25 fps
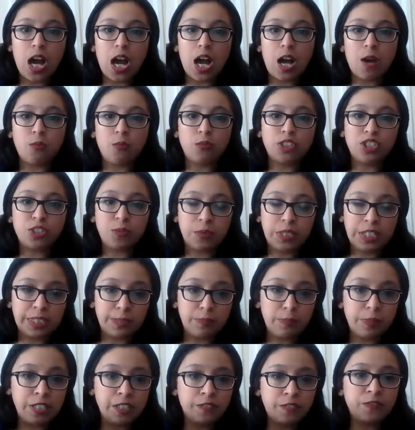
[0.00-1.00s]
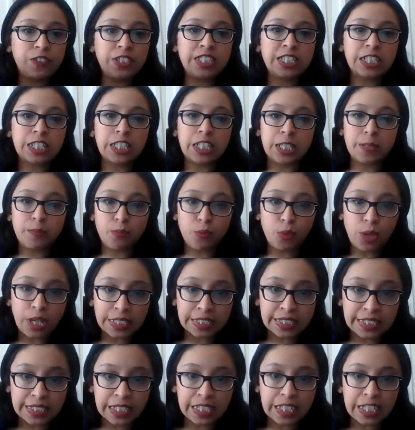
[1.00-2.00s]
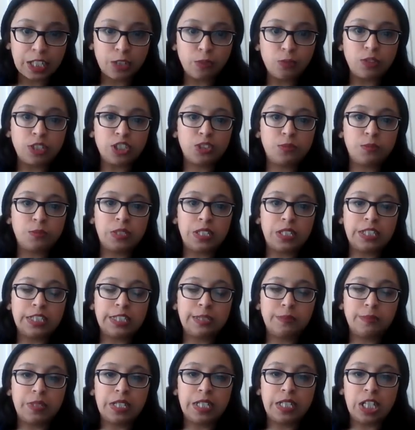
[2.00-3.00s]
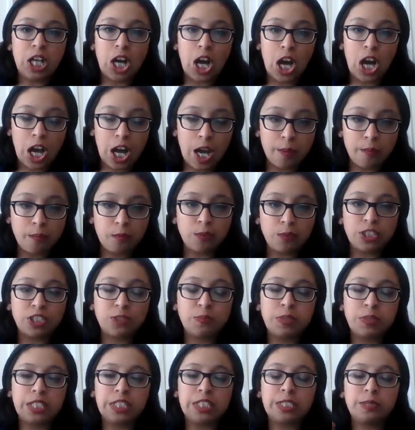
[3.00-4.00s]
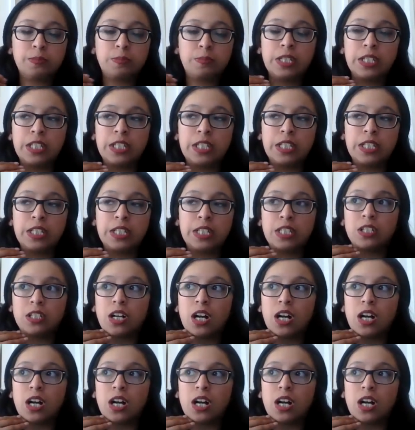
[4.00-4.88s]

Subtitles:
Which means being physically present, which means being up, which means being